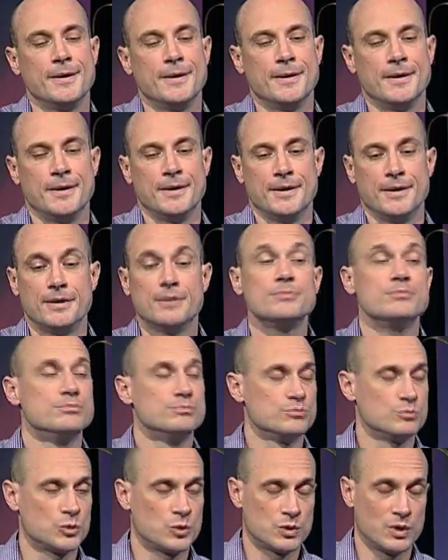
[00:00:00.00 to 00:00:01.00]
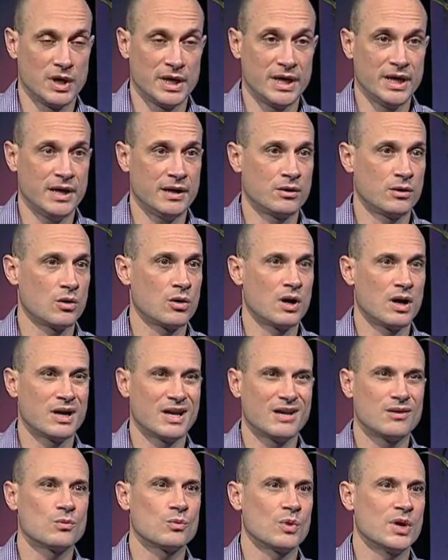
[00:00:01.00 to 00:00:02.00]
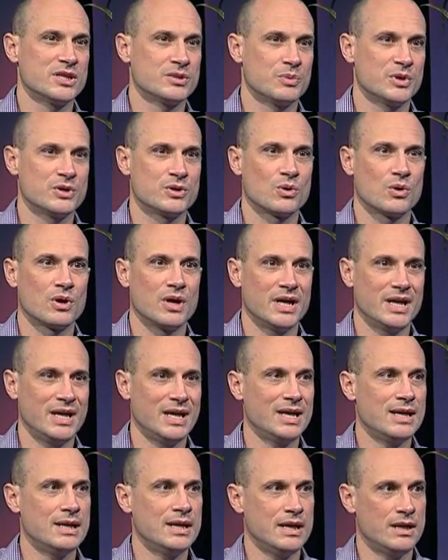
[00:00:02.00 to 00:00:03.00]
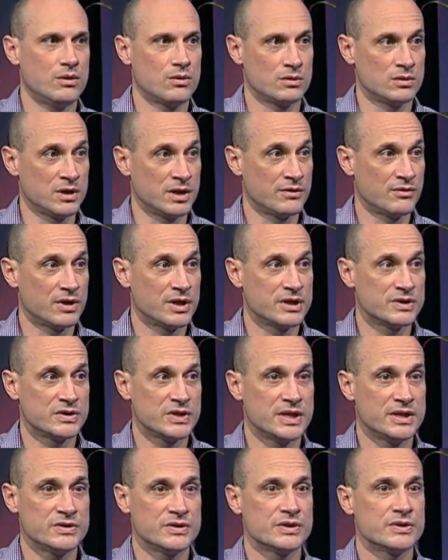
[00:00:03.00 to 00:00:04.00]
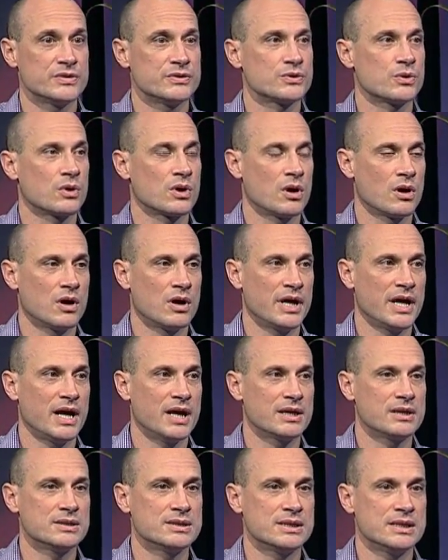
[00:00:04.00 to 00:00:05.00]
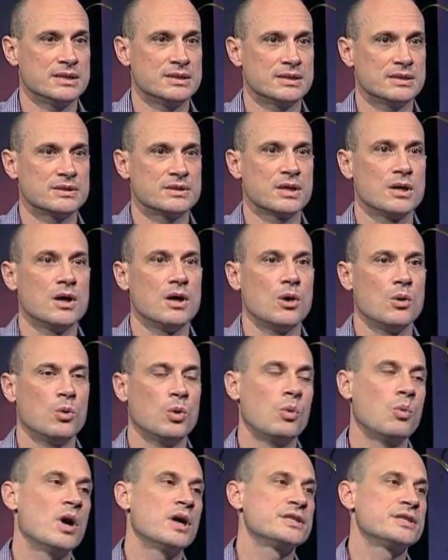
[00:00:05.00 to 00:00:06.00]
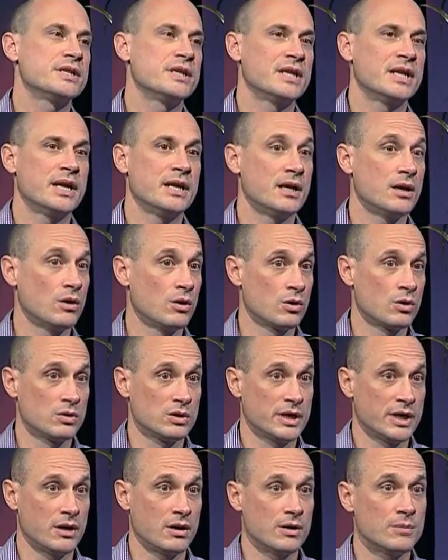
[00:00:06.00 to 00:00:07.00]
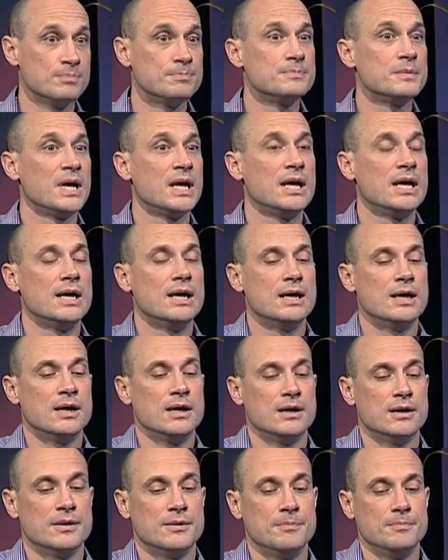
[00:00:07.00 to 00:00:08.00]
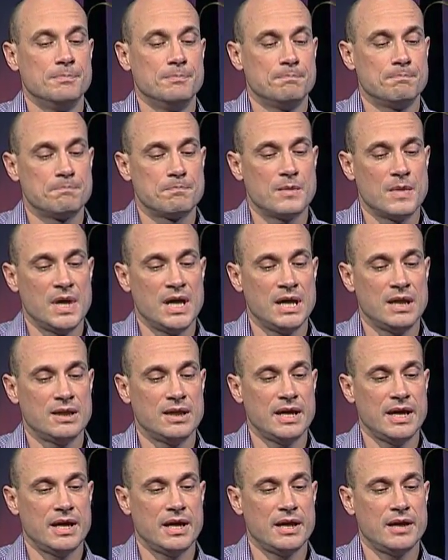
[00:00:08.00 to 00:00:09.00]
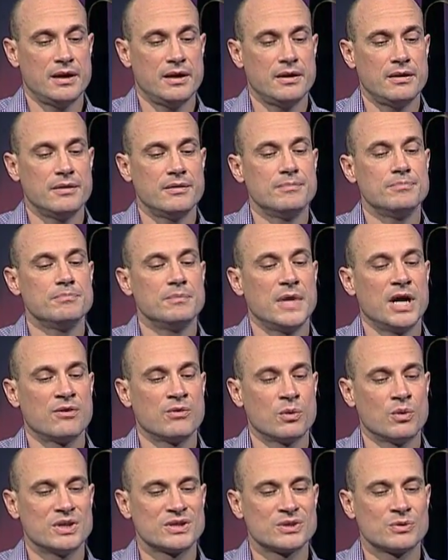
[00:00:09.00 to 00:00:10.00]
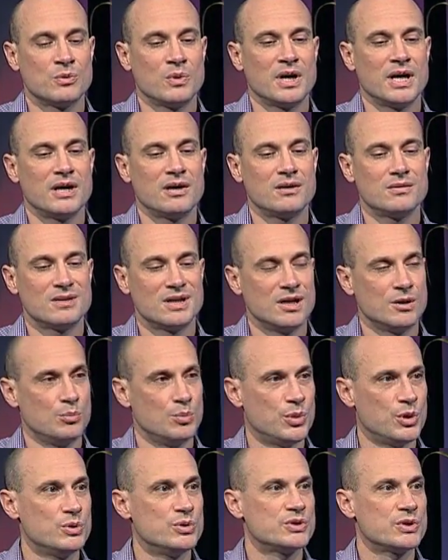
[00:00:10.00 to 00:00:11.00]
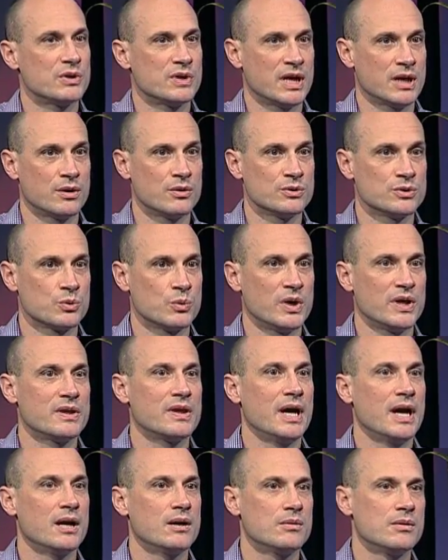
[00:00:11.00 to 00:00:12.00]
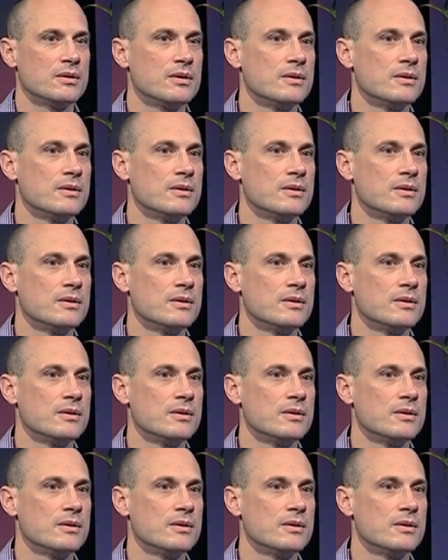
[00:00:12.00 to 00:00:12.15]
uh, again, chronic respiratory, kidney, or liver diseases or cardiac diseases, we'll want you to get it earlier. Um, and then every once in a while, a booster that goes with that.